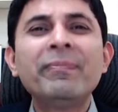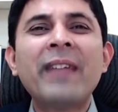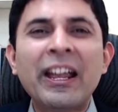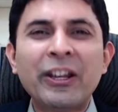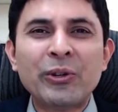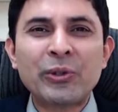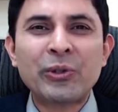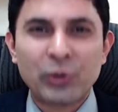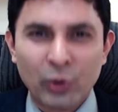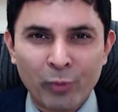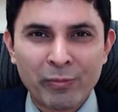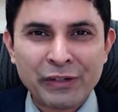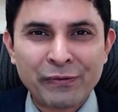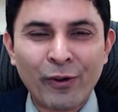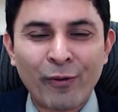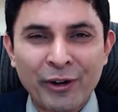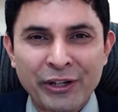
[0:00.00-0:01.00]
Thank you so much
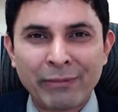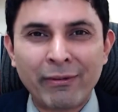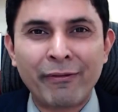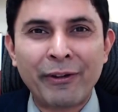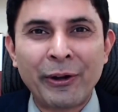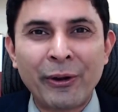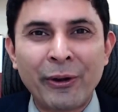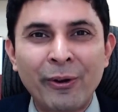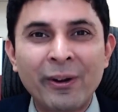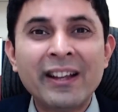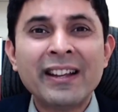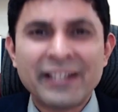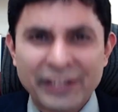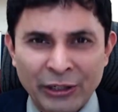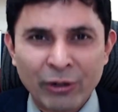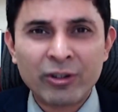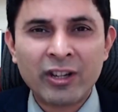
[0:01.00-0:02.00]
for watching my video.
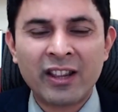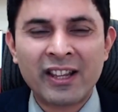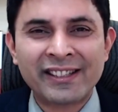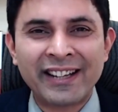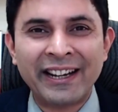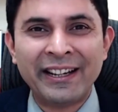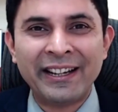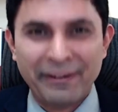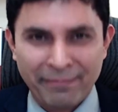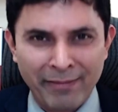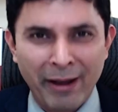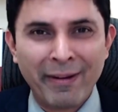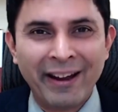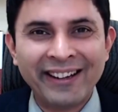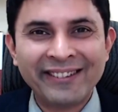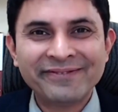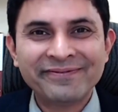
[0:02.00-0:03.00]
See you on the other side.
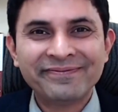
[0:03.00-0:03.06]
Bye-bye.